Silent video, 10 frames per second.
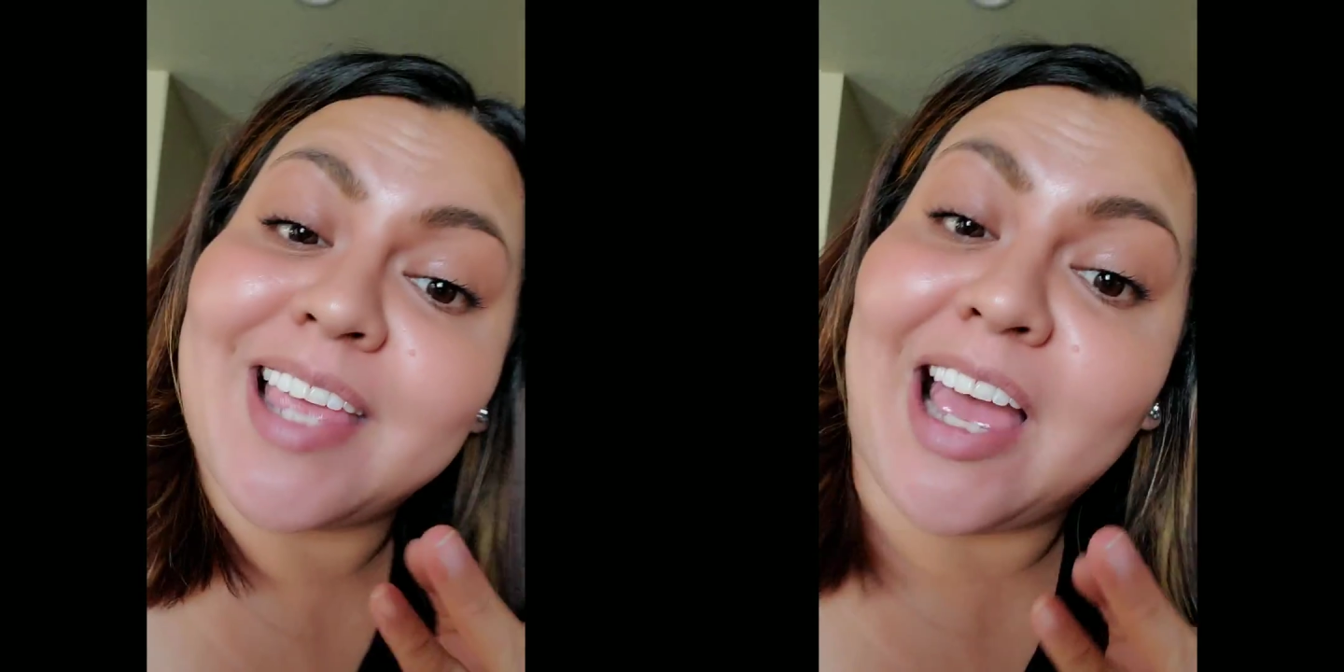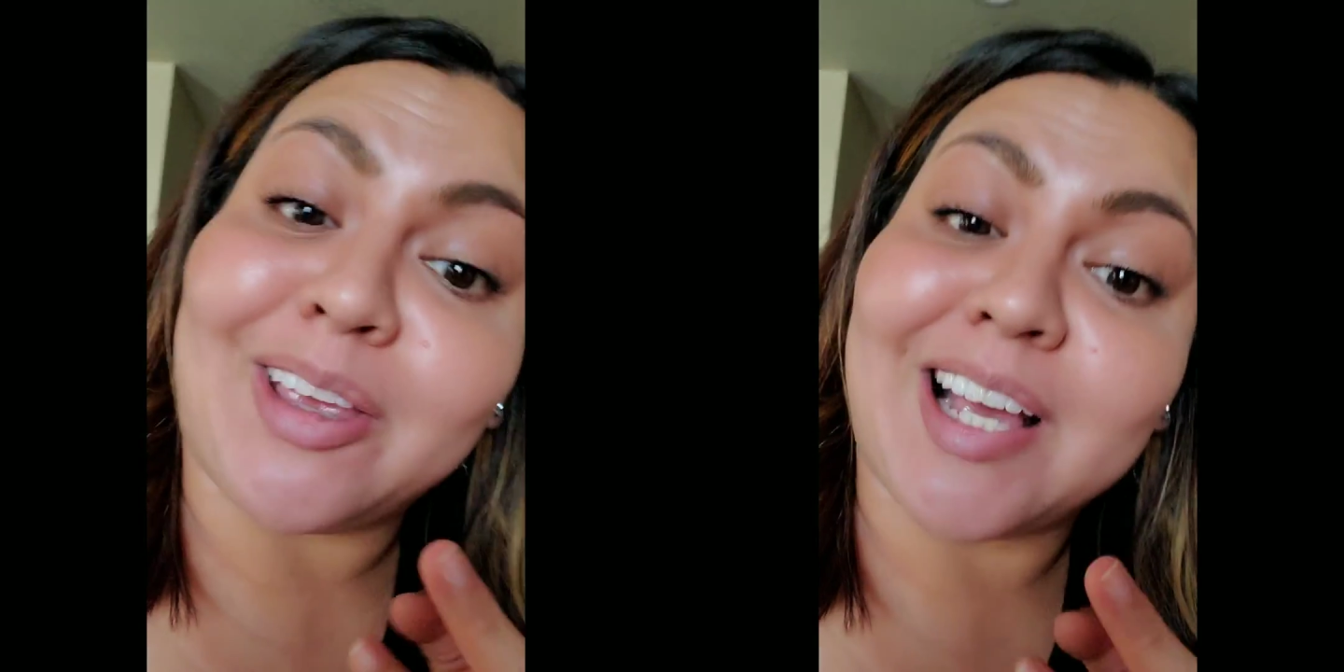
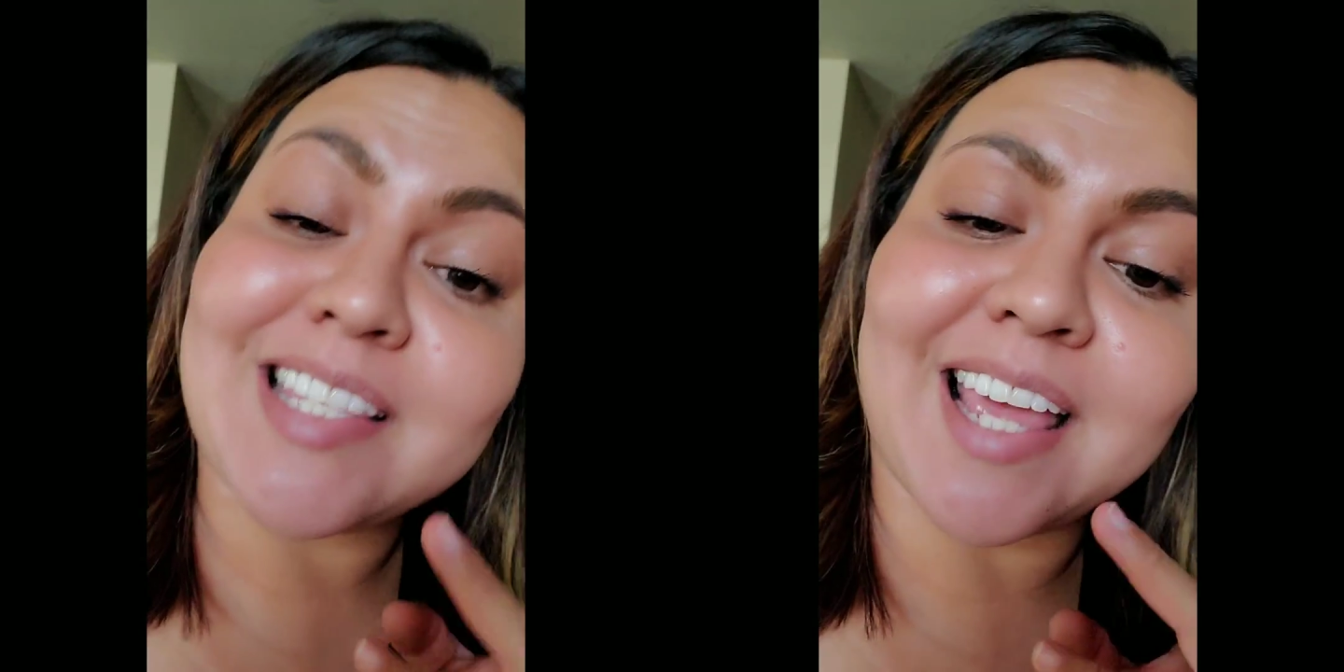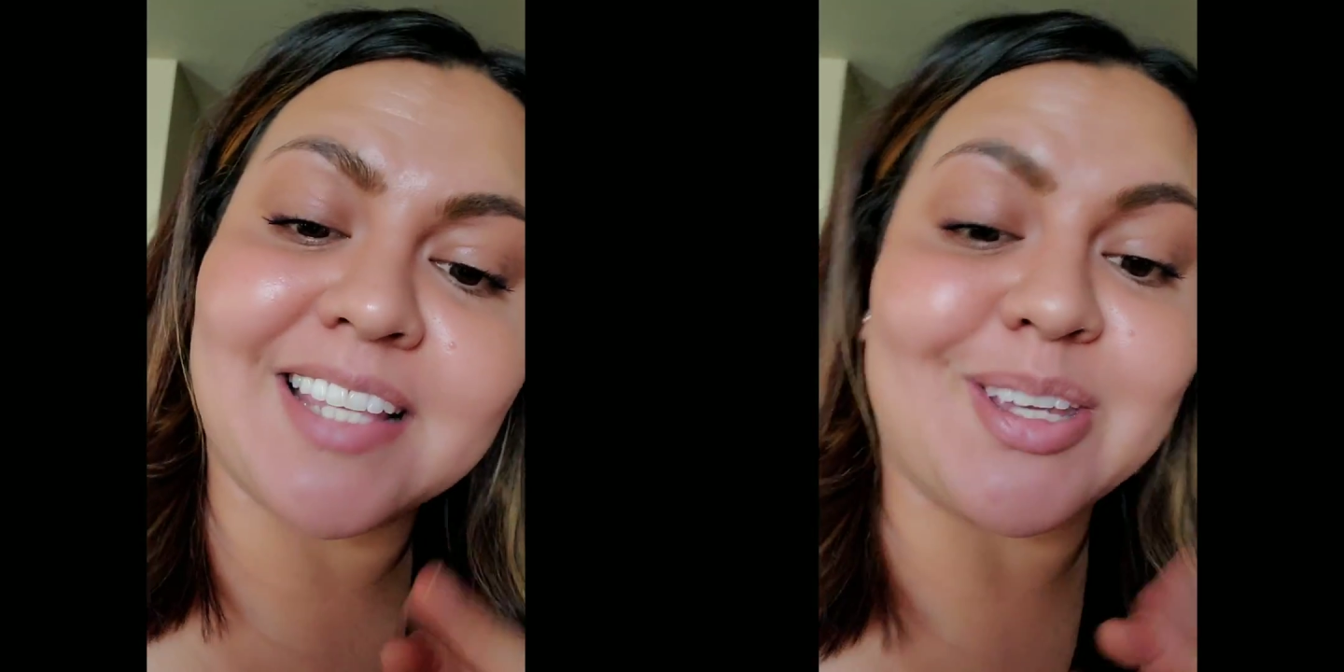how you
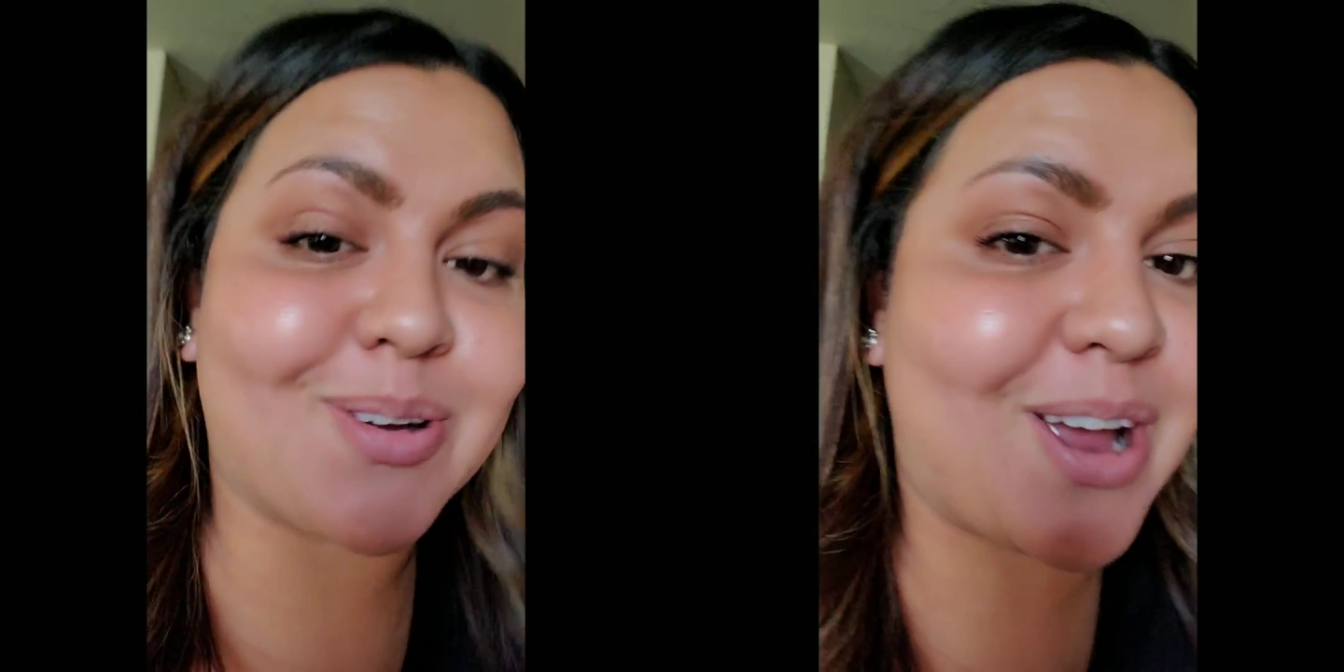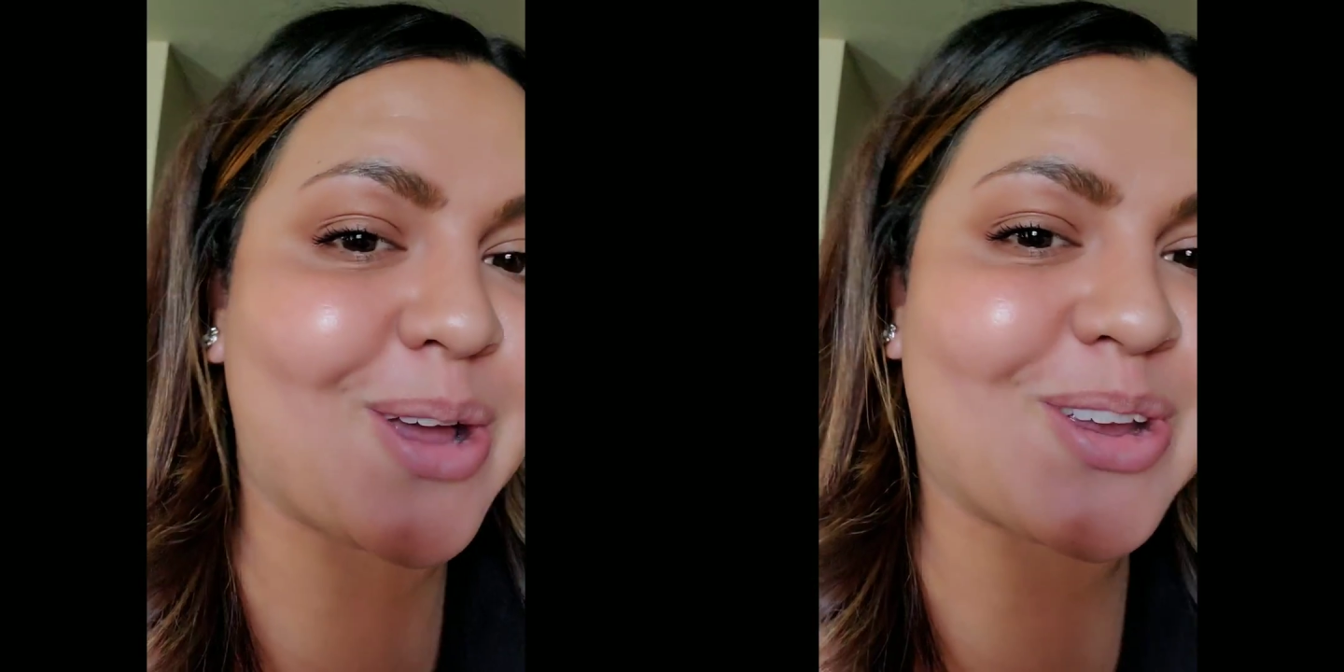guys liked it
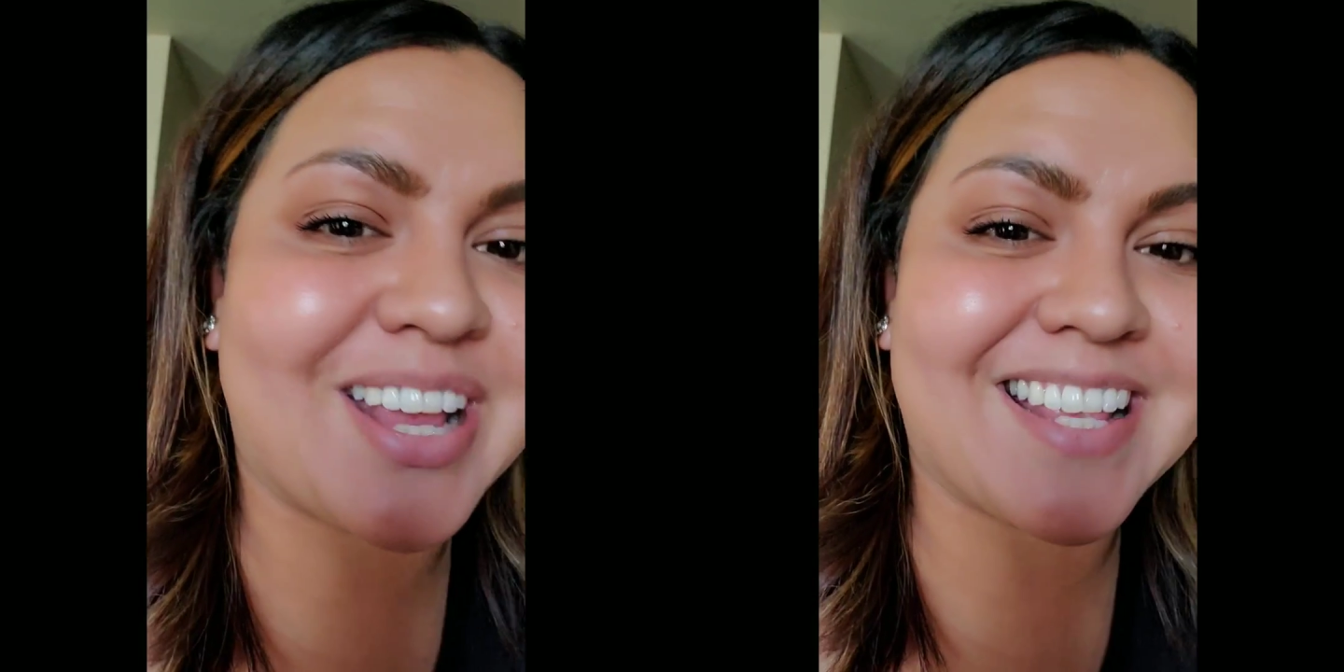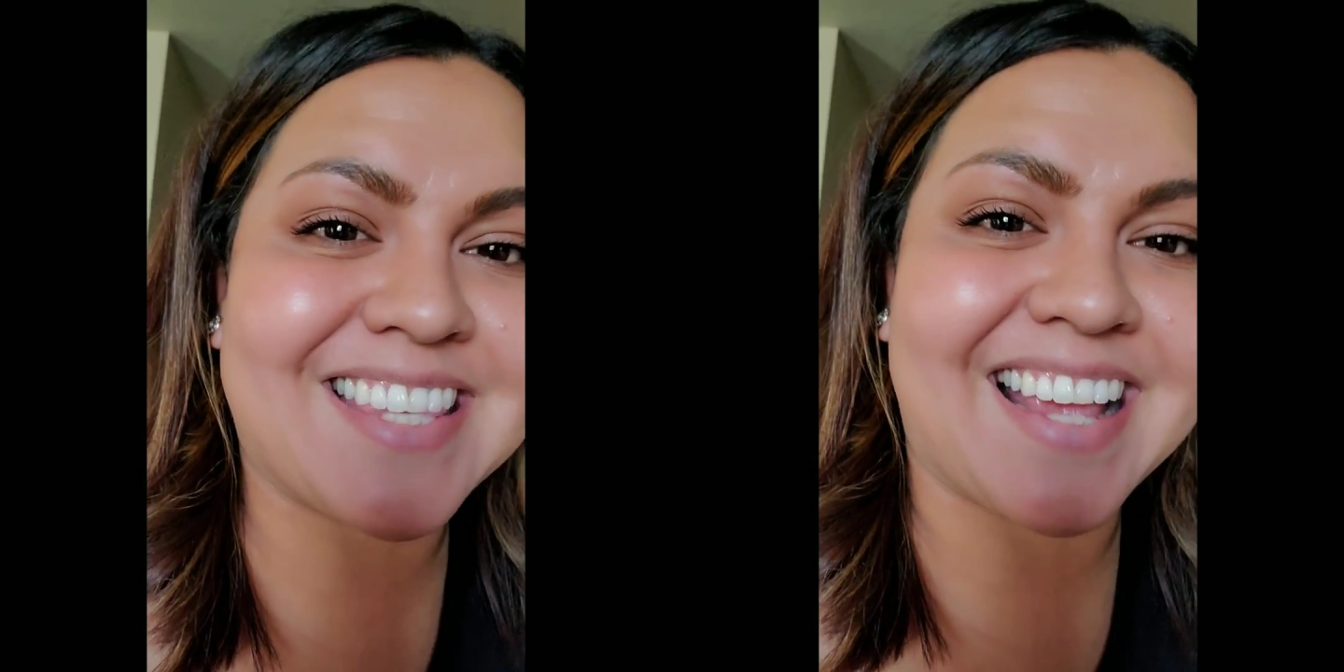or how your
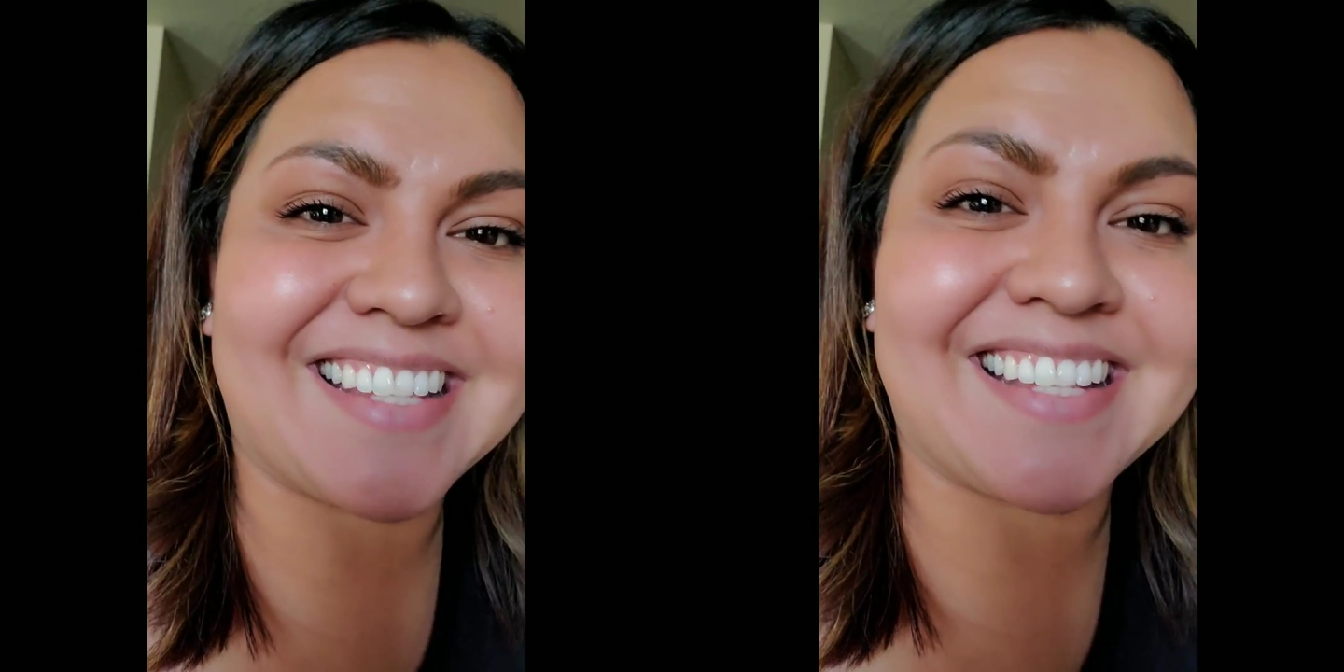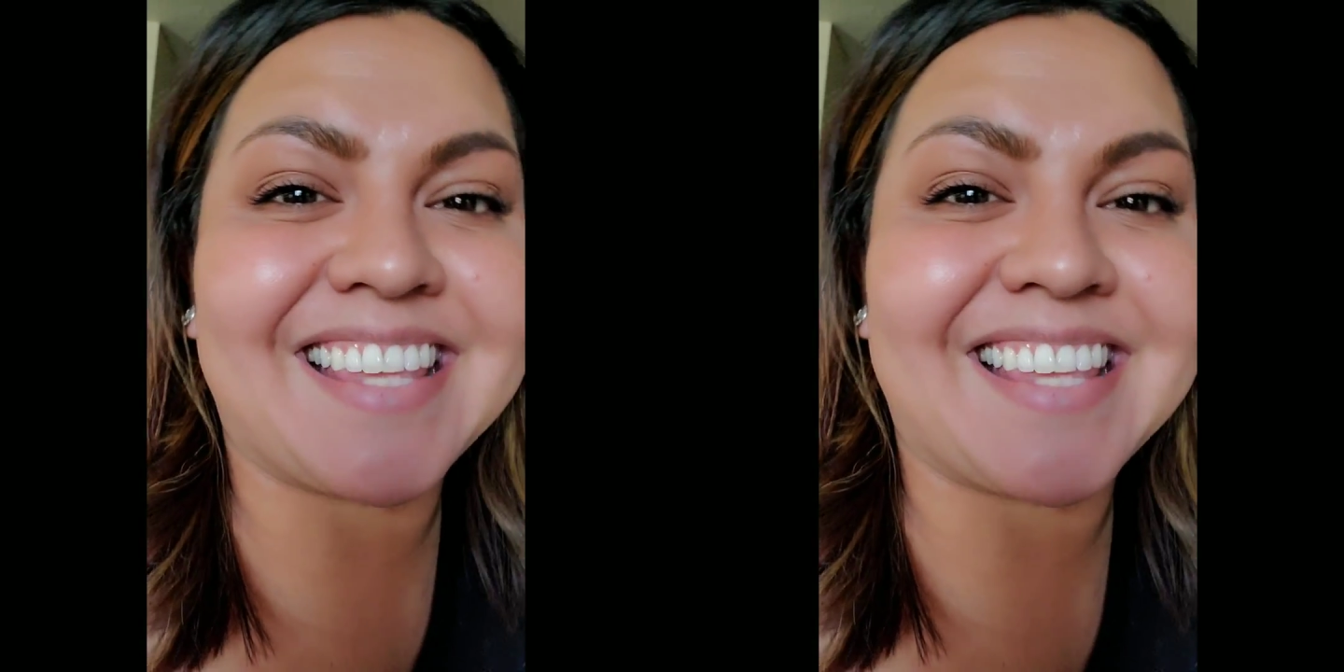kids liked it.